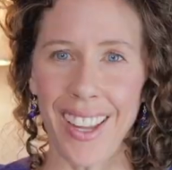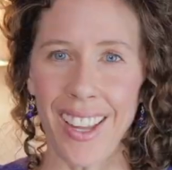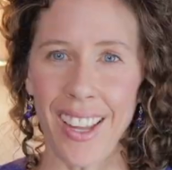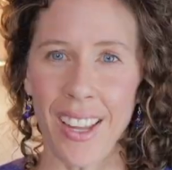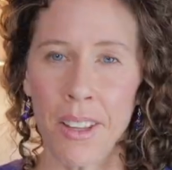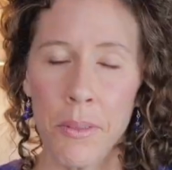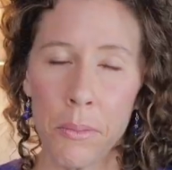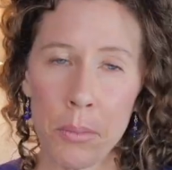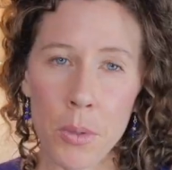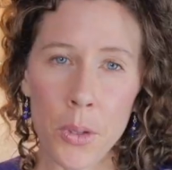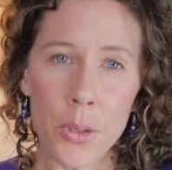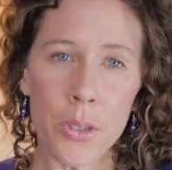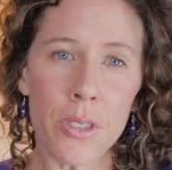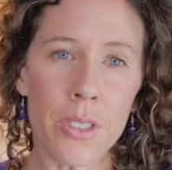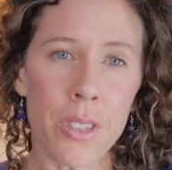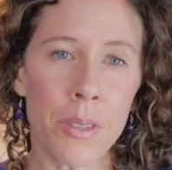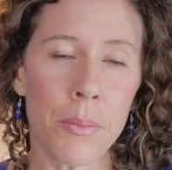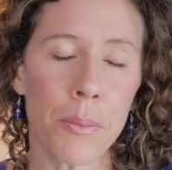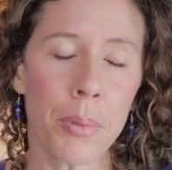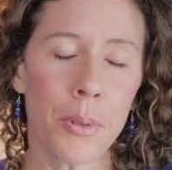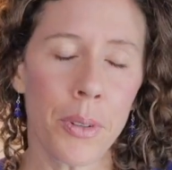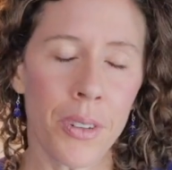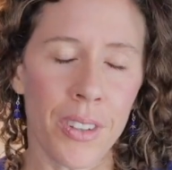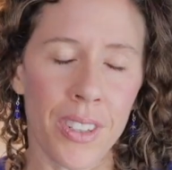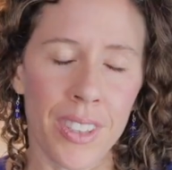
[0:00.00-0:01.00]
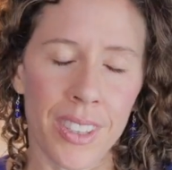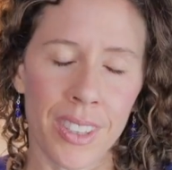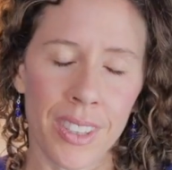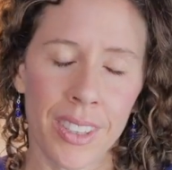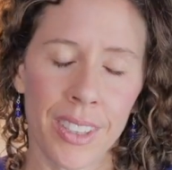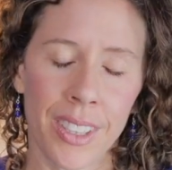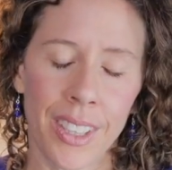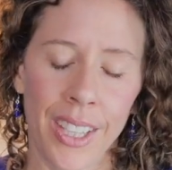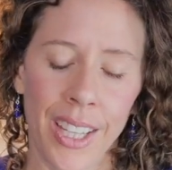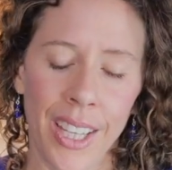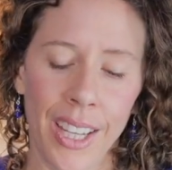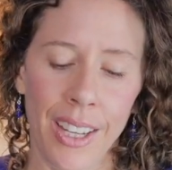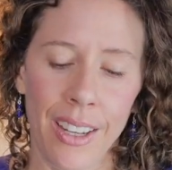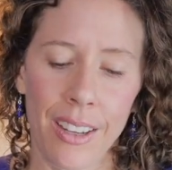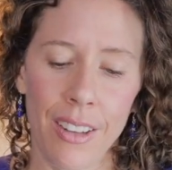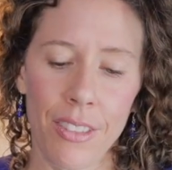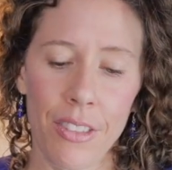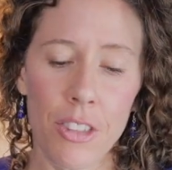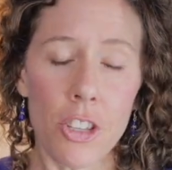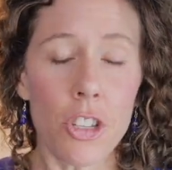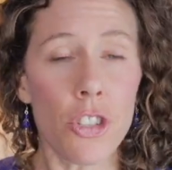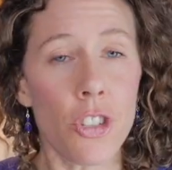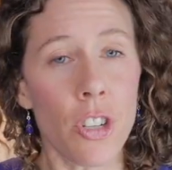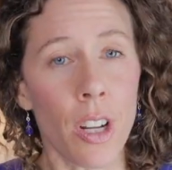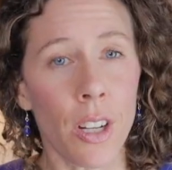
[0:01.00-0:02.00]
And most importantly,
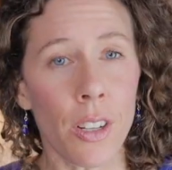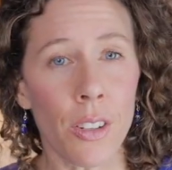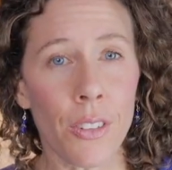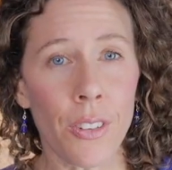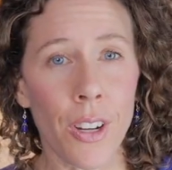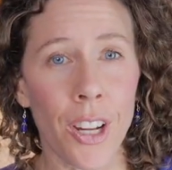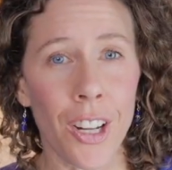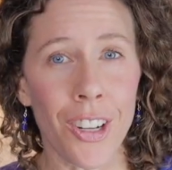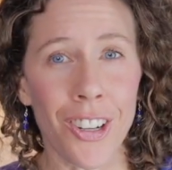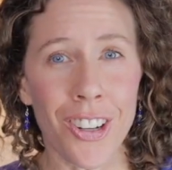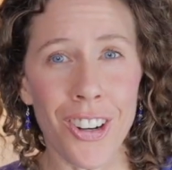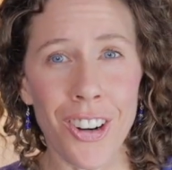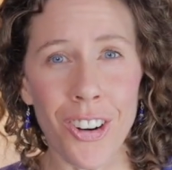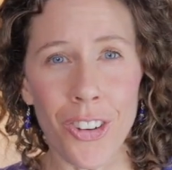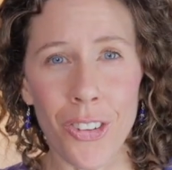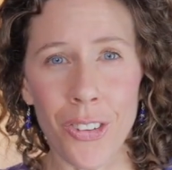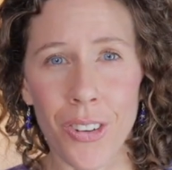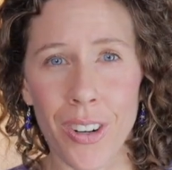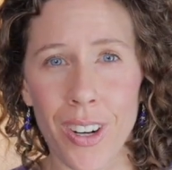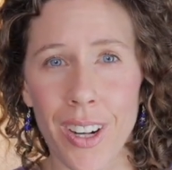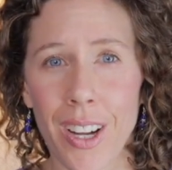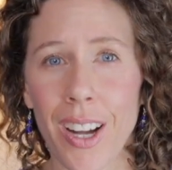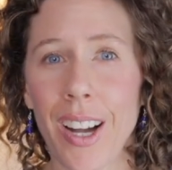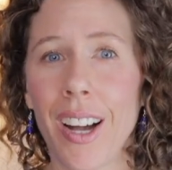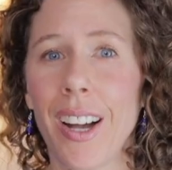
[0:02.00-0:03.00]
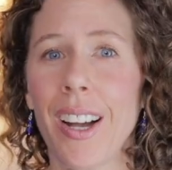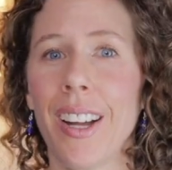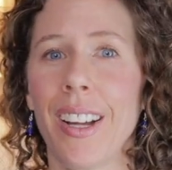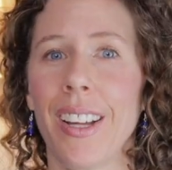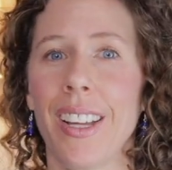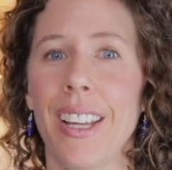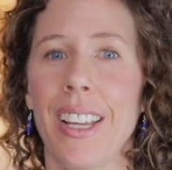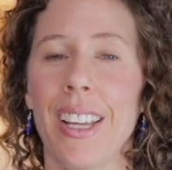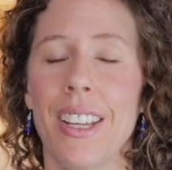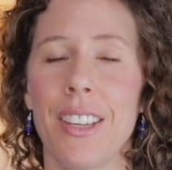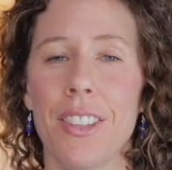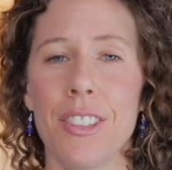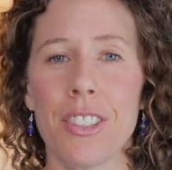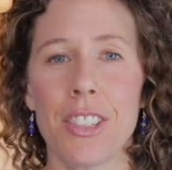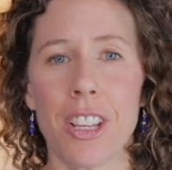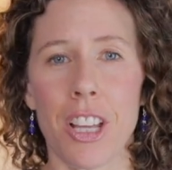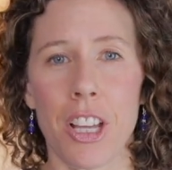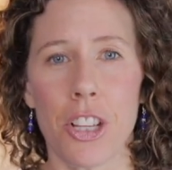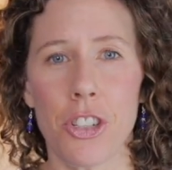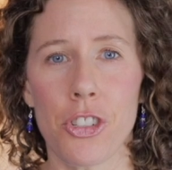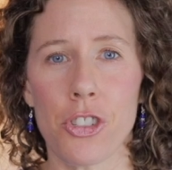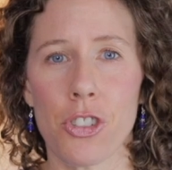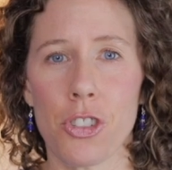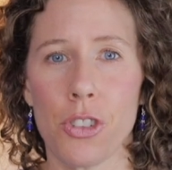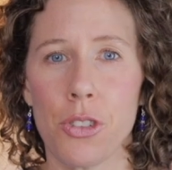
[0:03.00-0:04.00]
the generator aura is
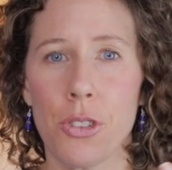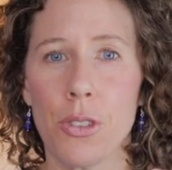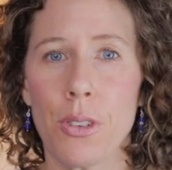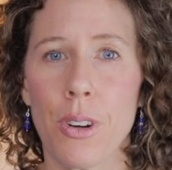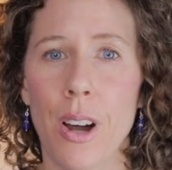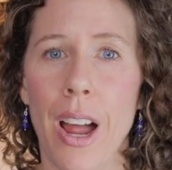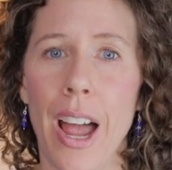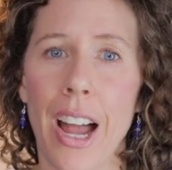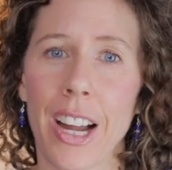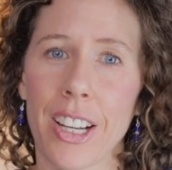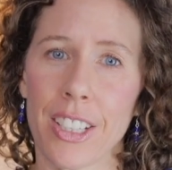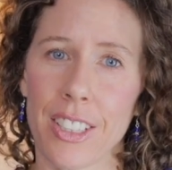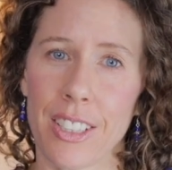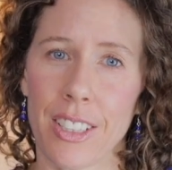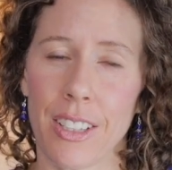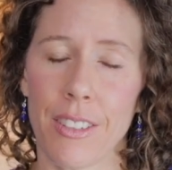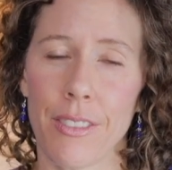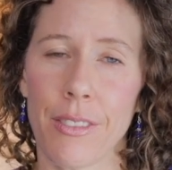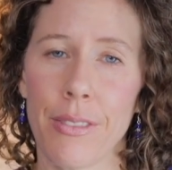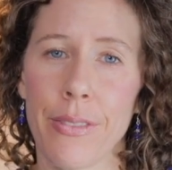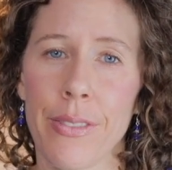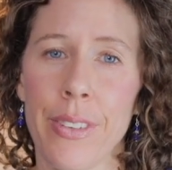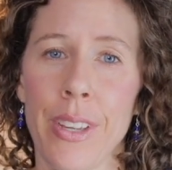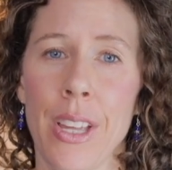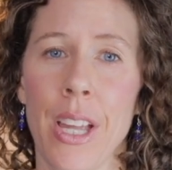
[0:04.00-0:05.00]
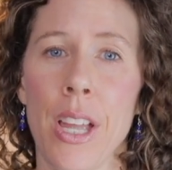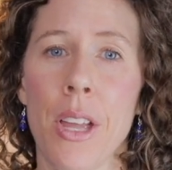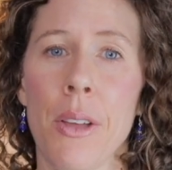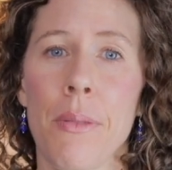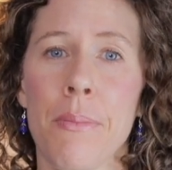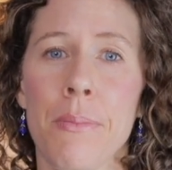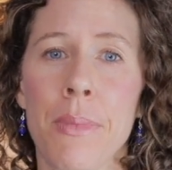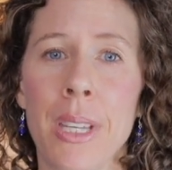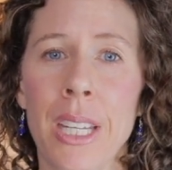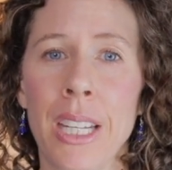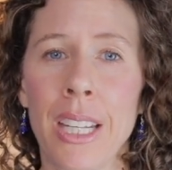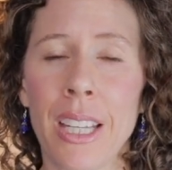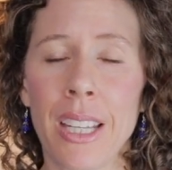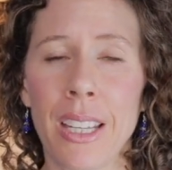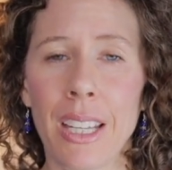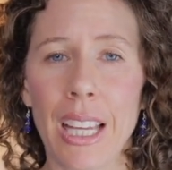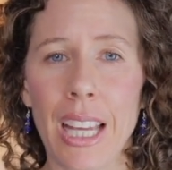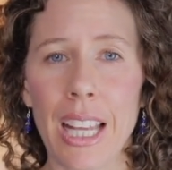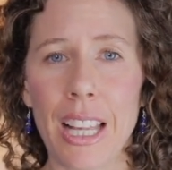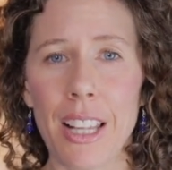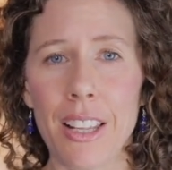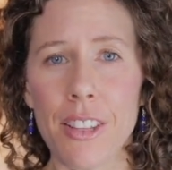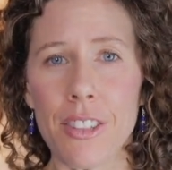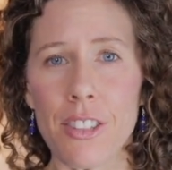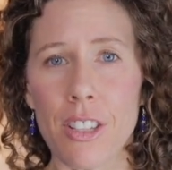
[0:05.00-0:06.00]
attractive, meaning
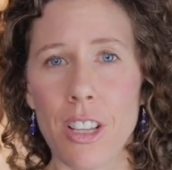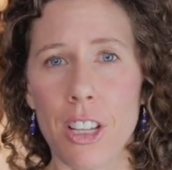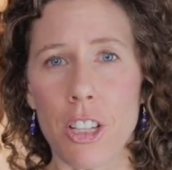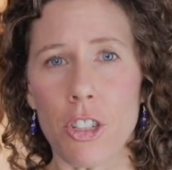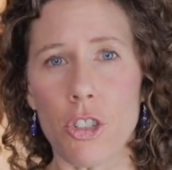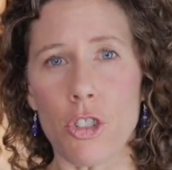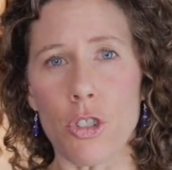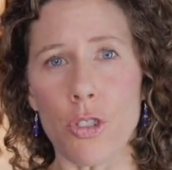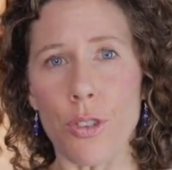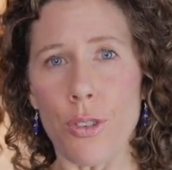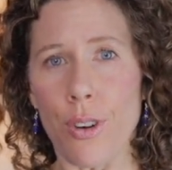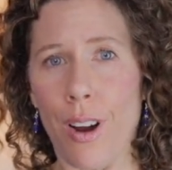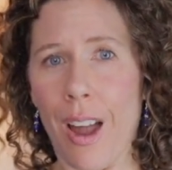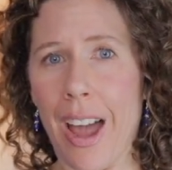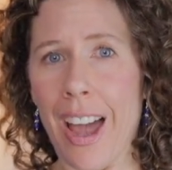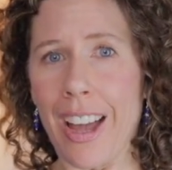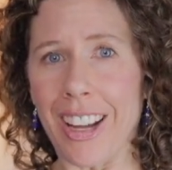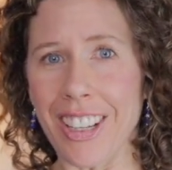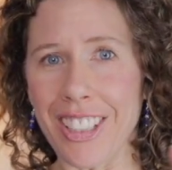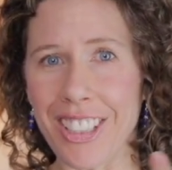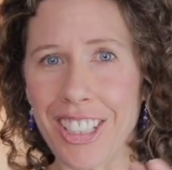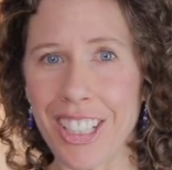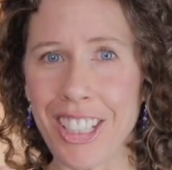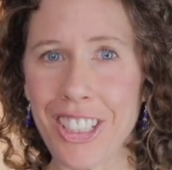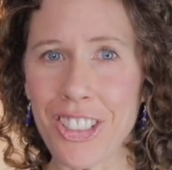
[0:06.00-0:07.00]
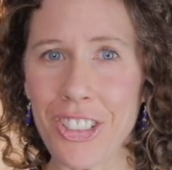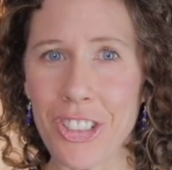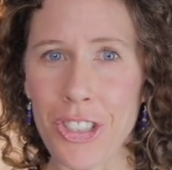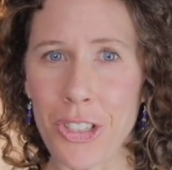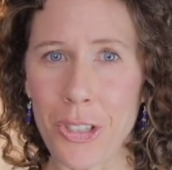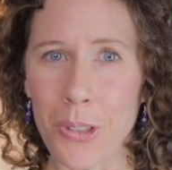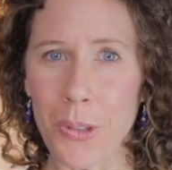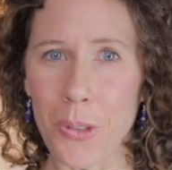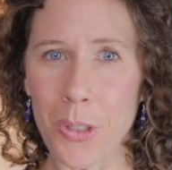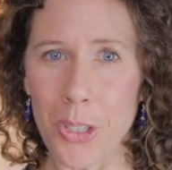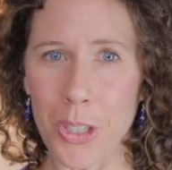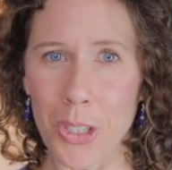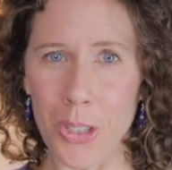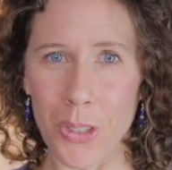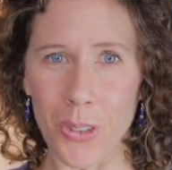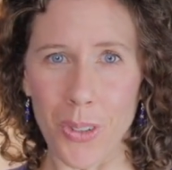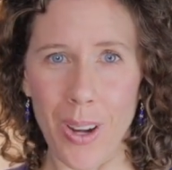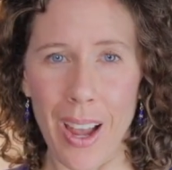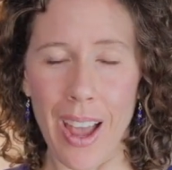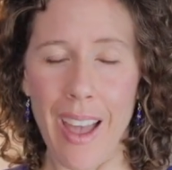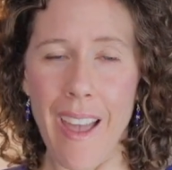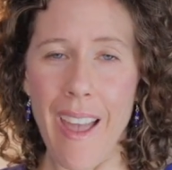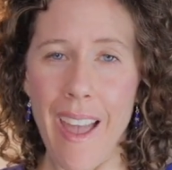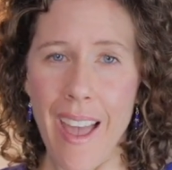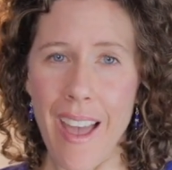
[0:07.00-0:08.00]
it's attracting to you
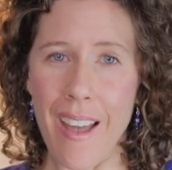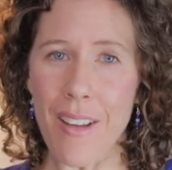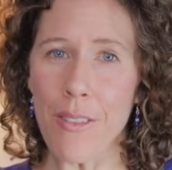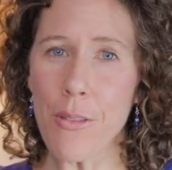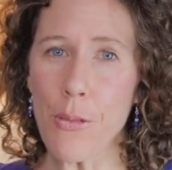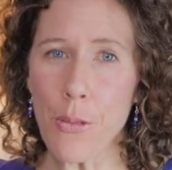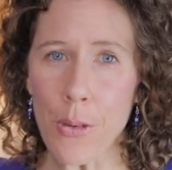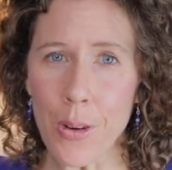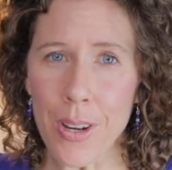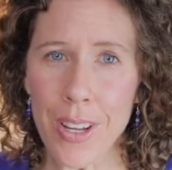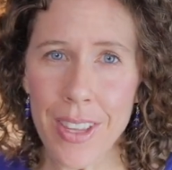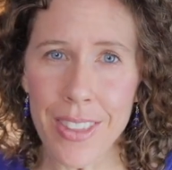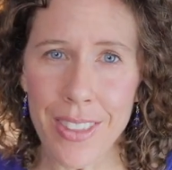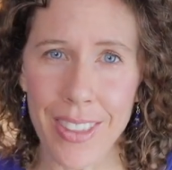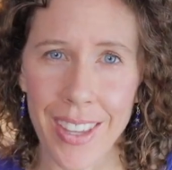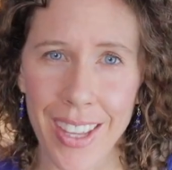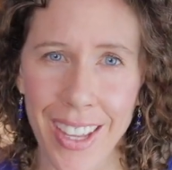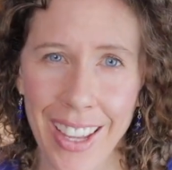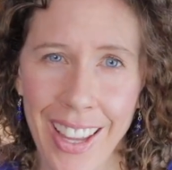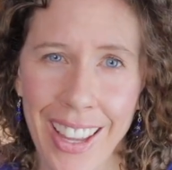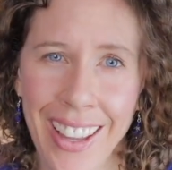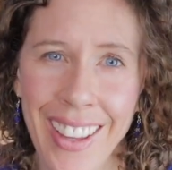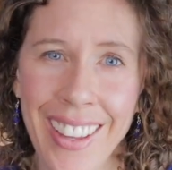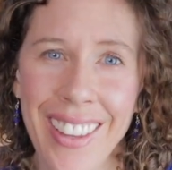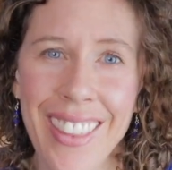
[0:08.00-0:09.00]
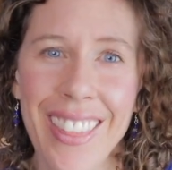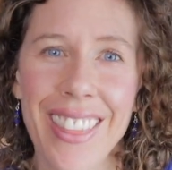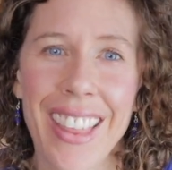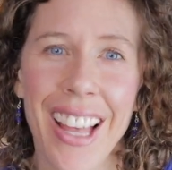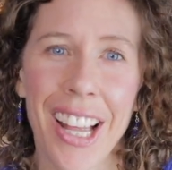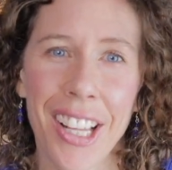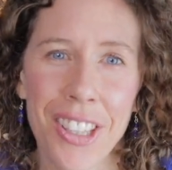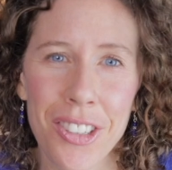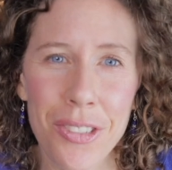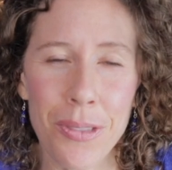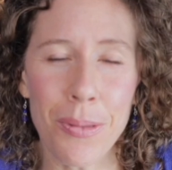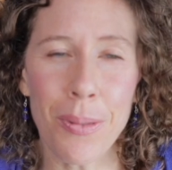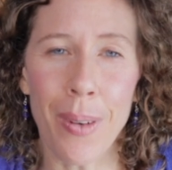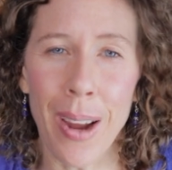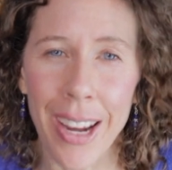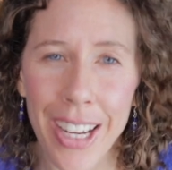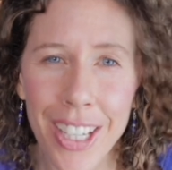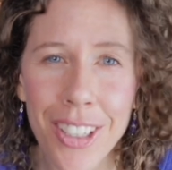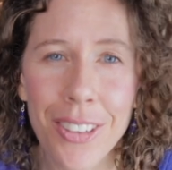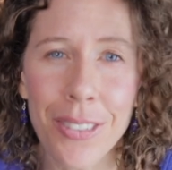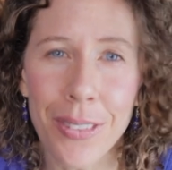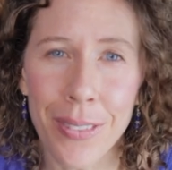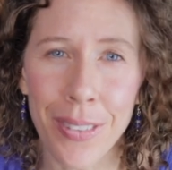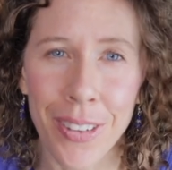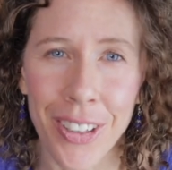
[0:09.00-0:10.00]
everything that's
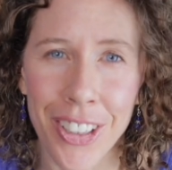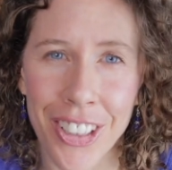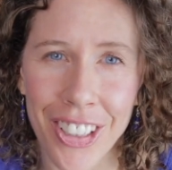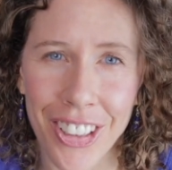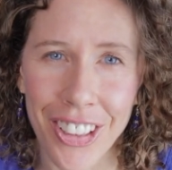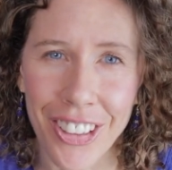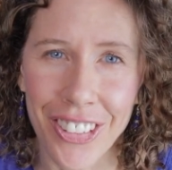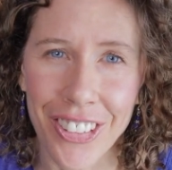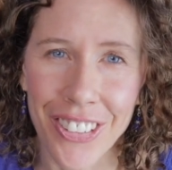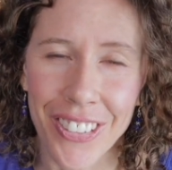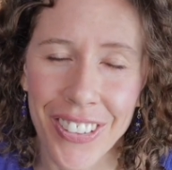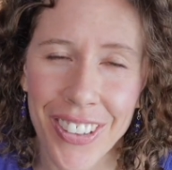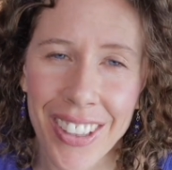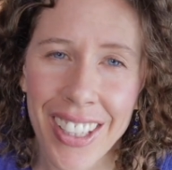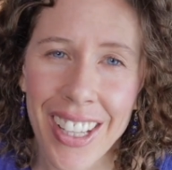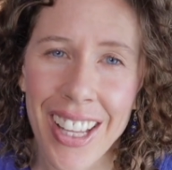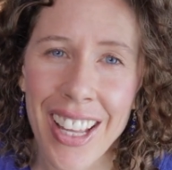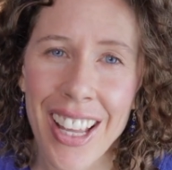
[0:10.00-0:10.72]
right for you.